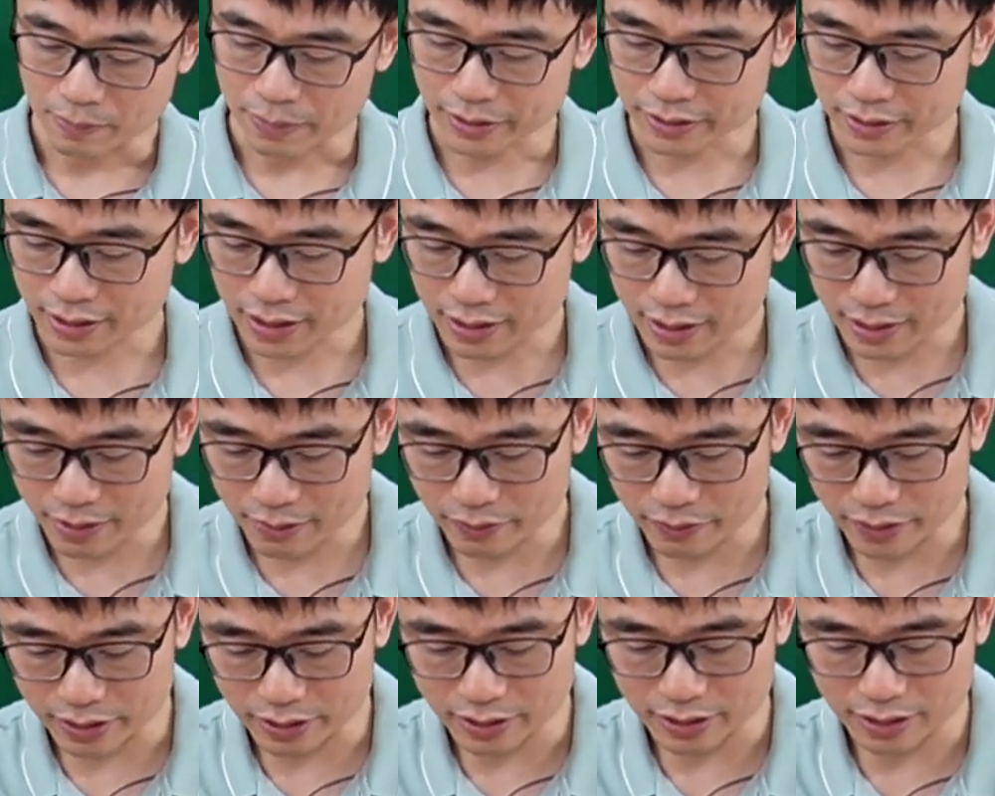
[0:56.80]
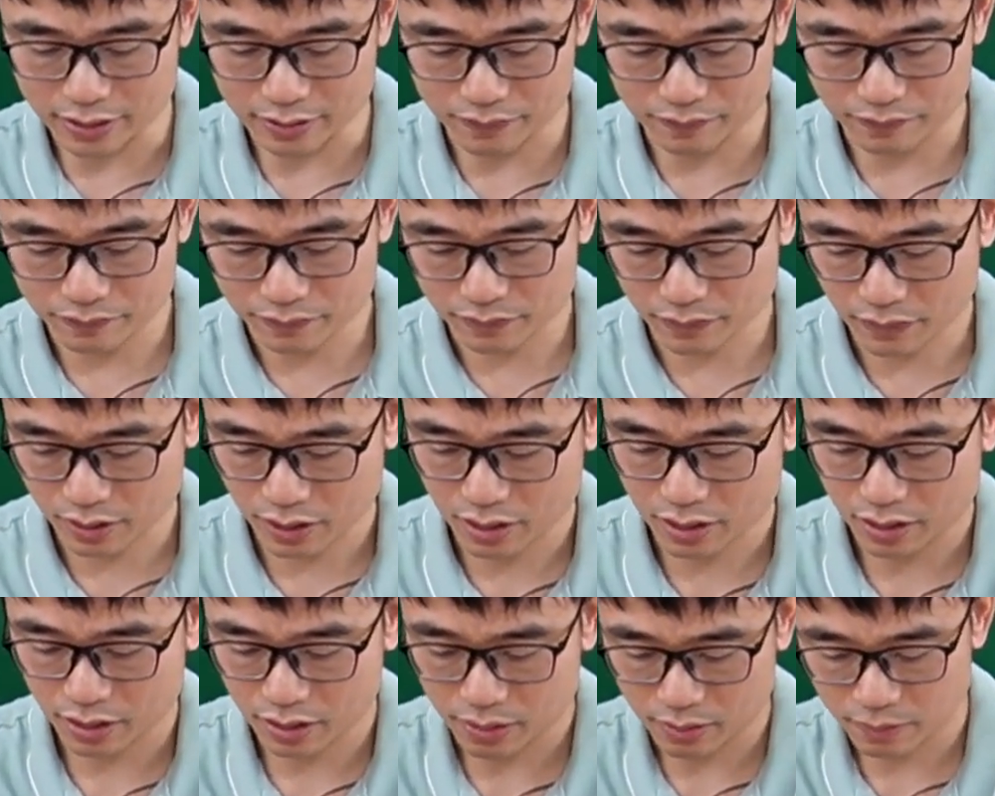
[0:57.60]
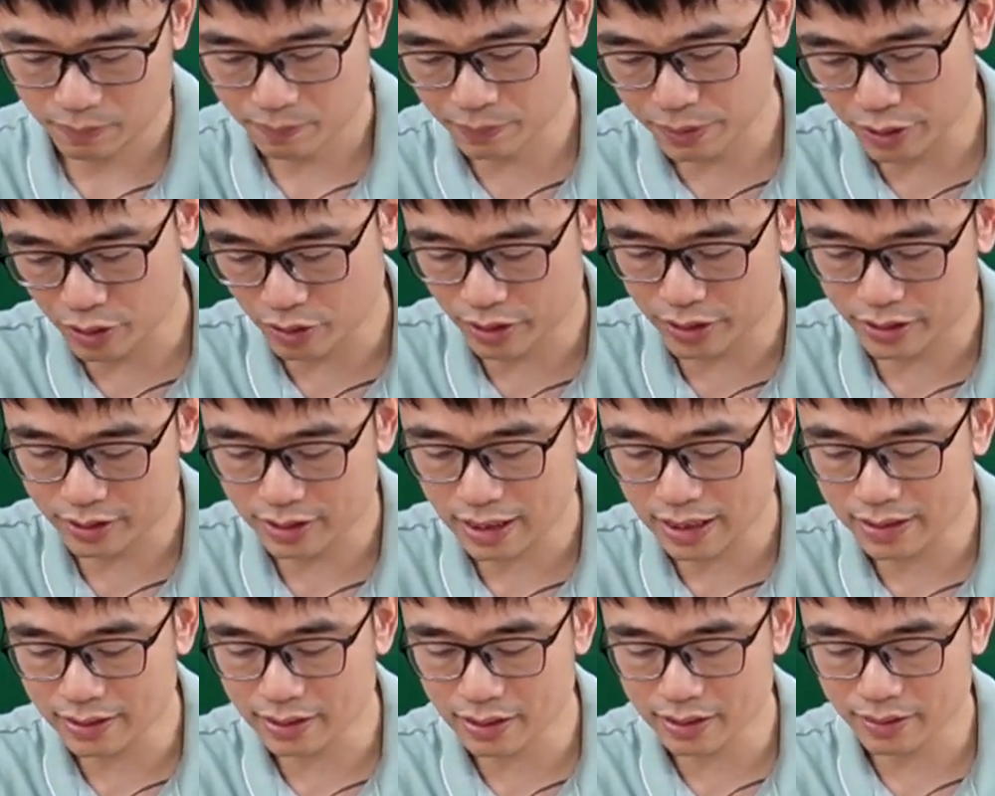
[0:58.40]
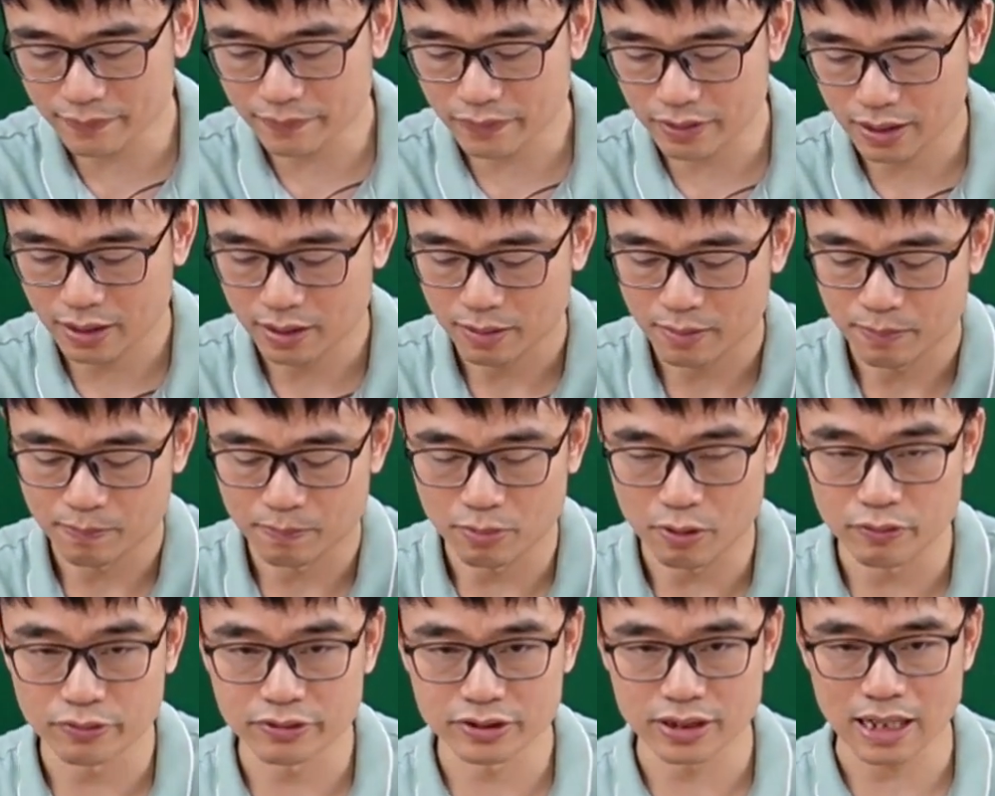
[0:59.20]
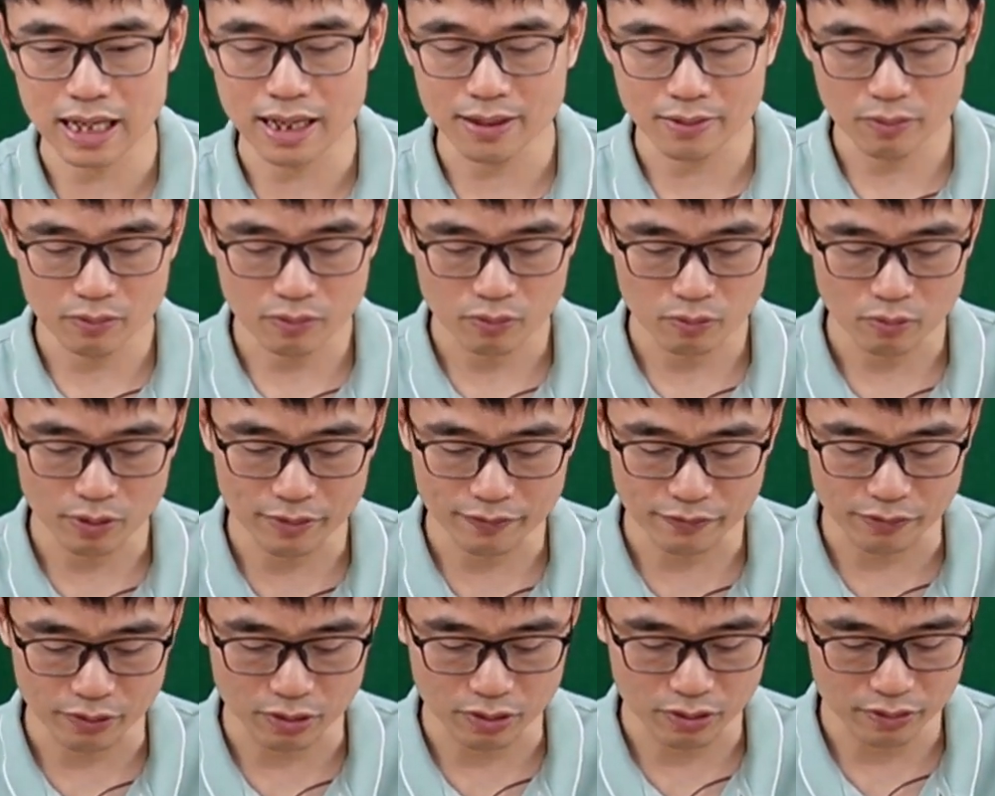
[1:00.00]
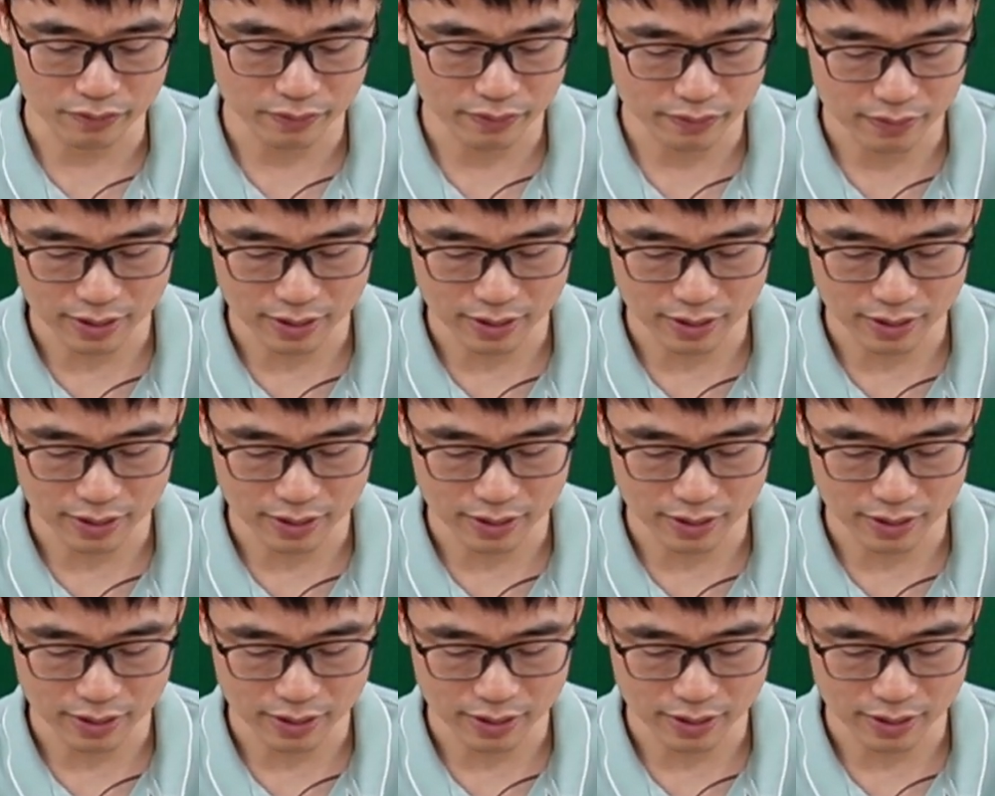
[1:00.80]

Basically, we need POE extender, both side, one for